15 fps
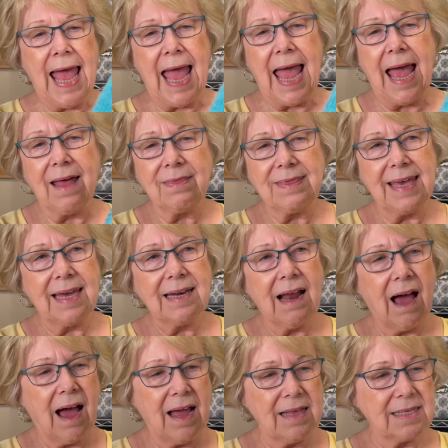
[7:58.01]
And then
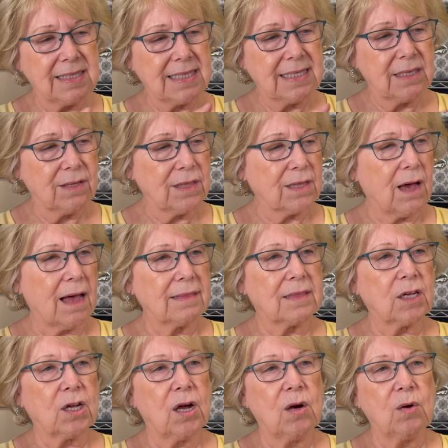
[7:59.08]
I still thought
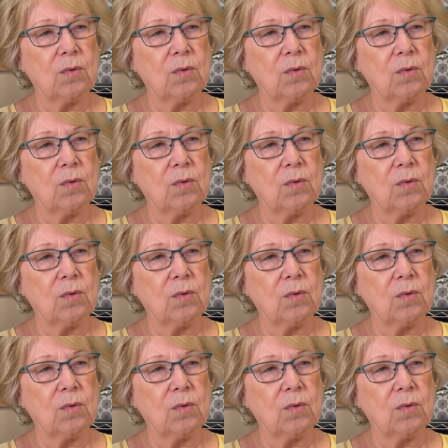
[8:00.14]
the coat